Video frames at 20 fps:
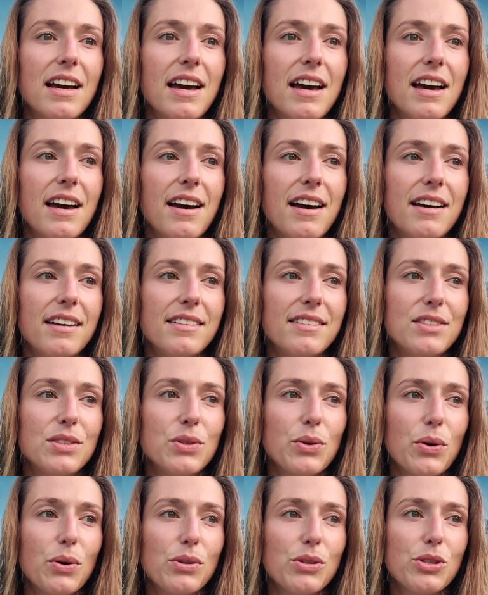And
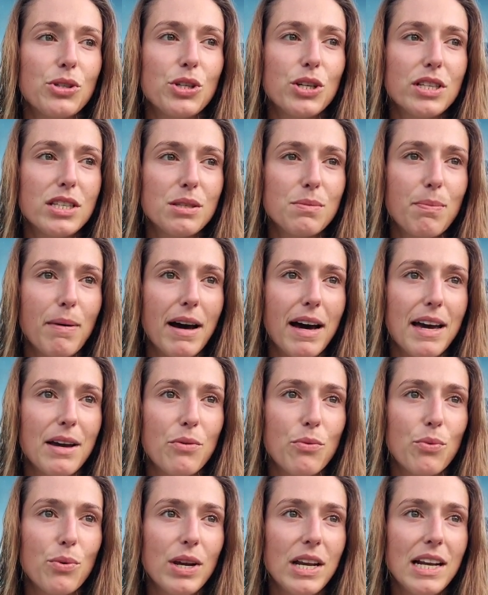so just by
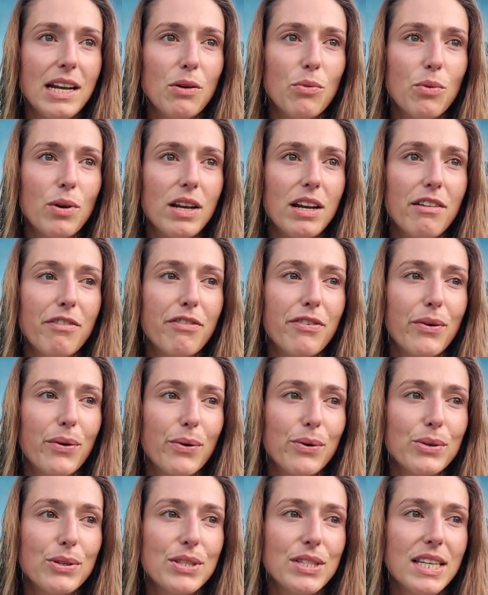really, really
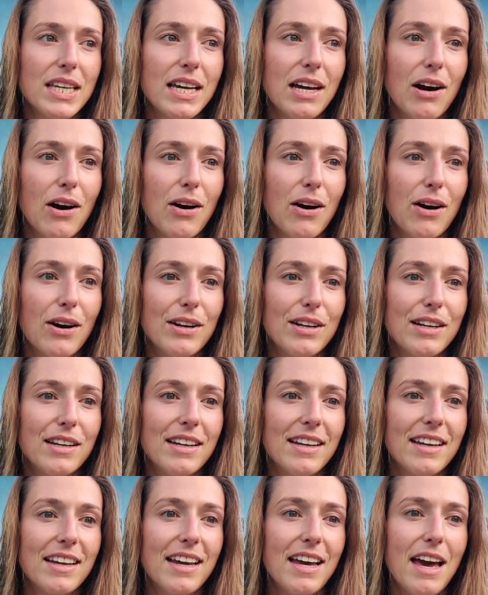focusing on
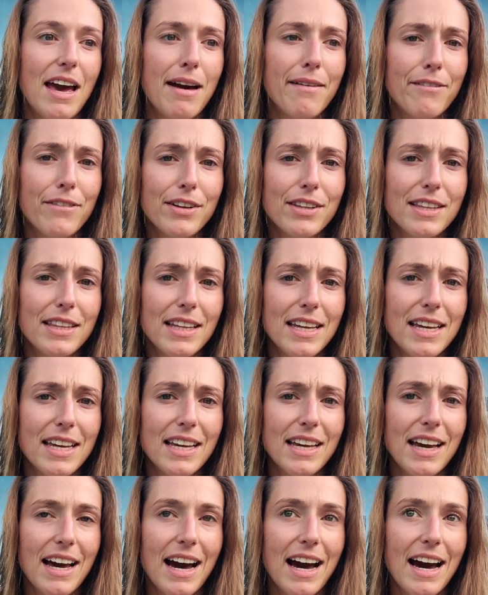
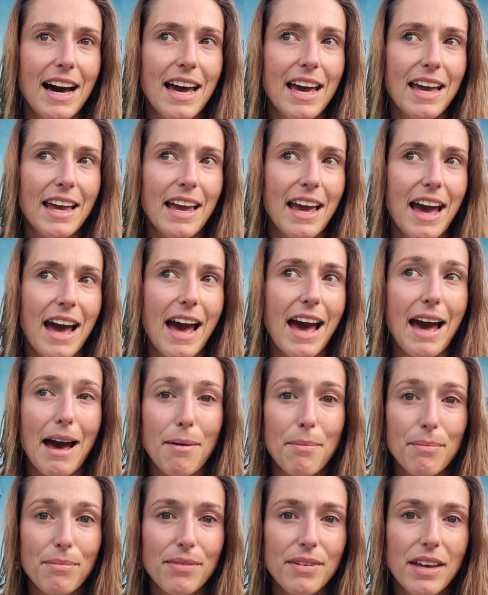everything I
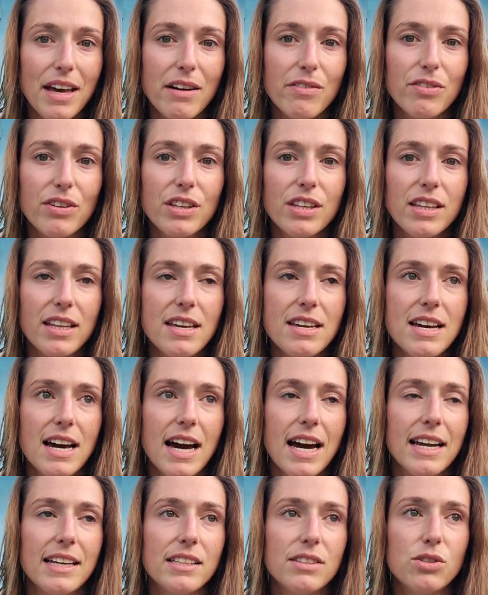am, everything
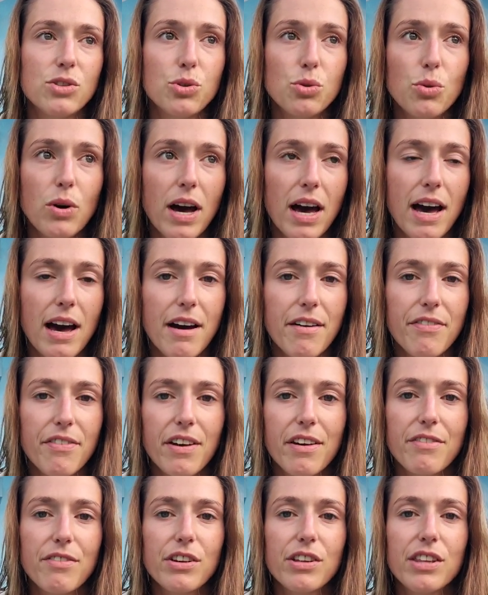I do have,
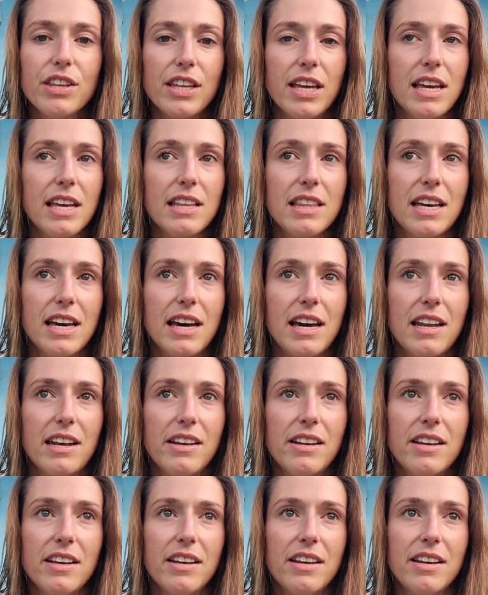everything that
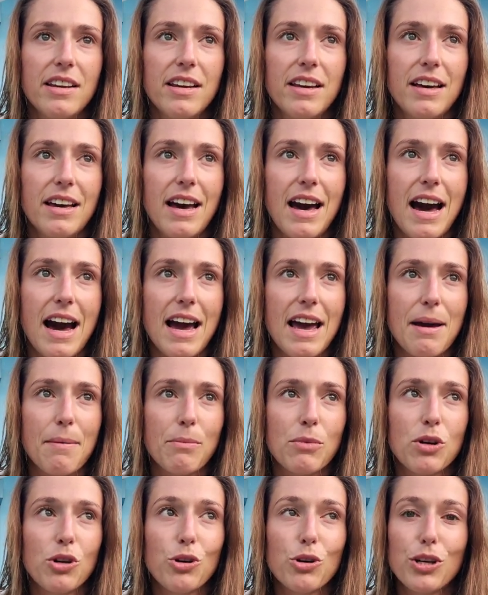I
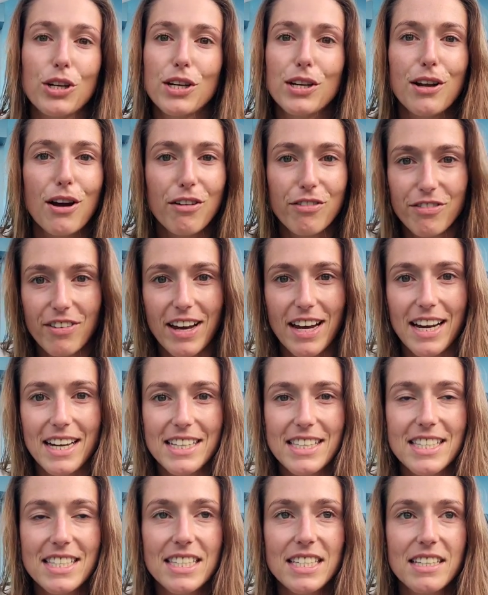am good enough
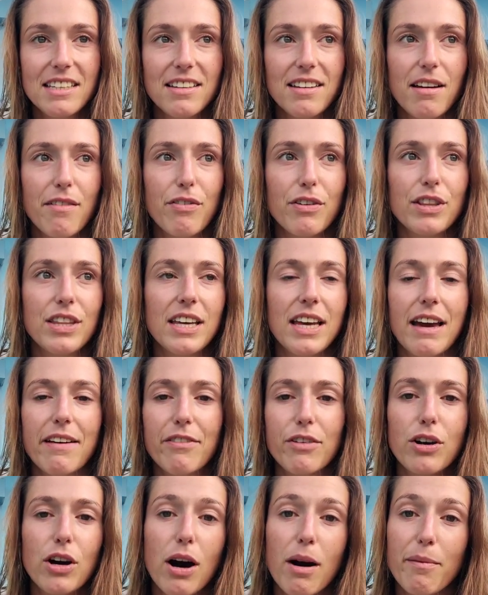at, everything
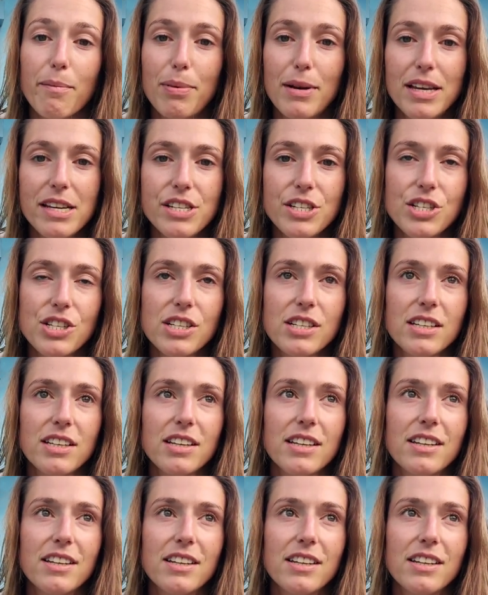I've accomplished,